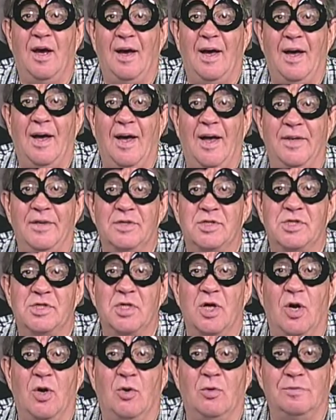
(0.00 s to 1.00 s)
And
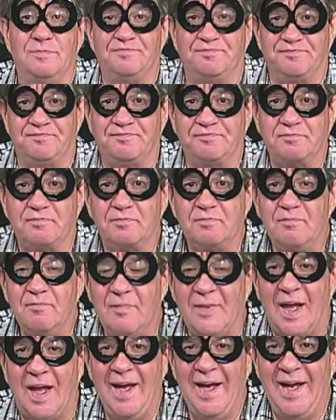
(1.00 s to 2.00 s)
so
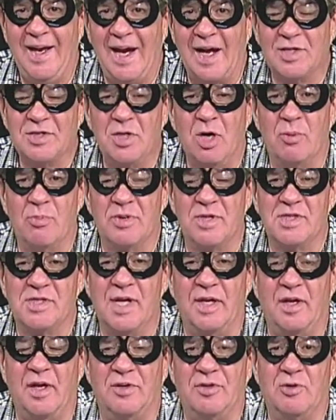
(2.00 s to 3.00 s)
in October, the
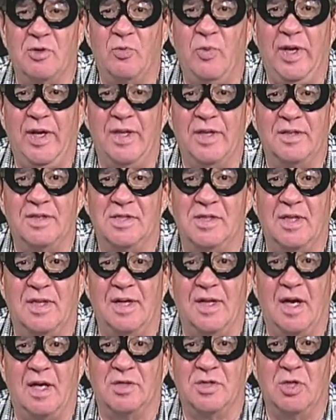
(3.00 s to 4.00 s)
second and third weekends
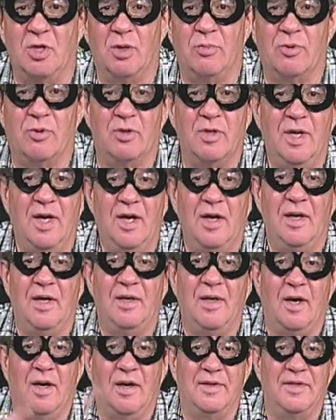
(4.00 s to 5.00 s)
in October,
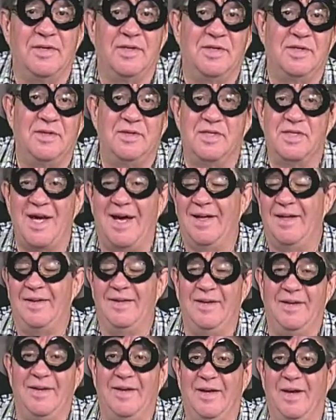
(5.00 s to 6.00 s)
uh, this site,
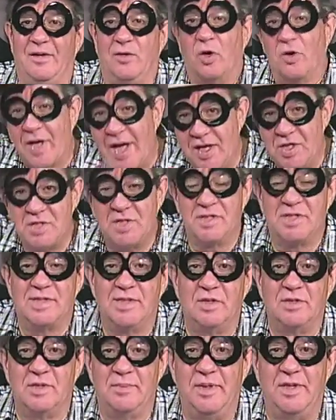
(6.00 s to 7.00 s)
the uh, location
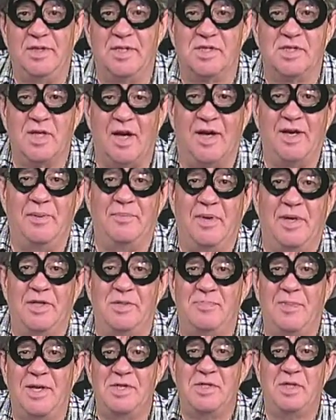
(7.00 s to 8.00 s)
still to be decided, but
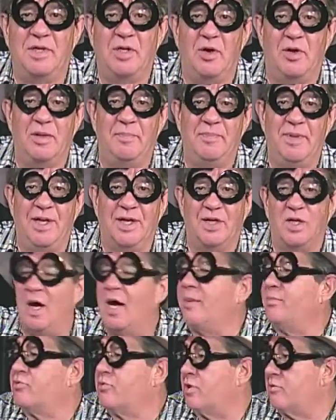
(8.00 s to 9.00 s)
it's basically going to be in
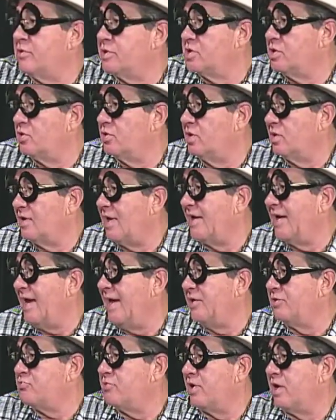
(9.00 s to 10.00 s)
libraries, local, like
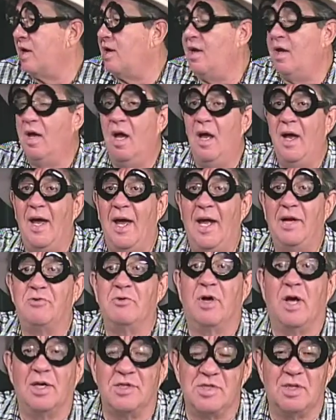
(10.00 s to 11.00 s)
Hendrick,
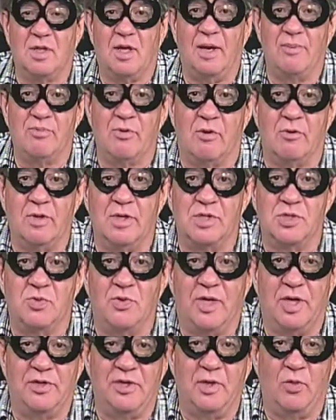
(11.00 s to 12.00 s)
Hendrick Hudson Library is
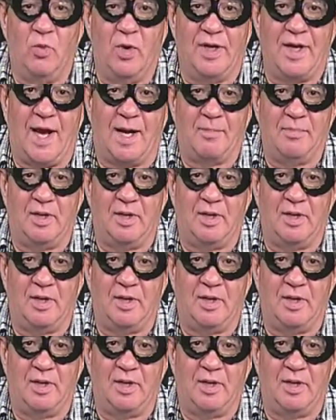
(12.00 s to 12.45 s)
where the one-act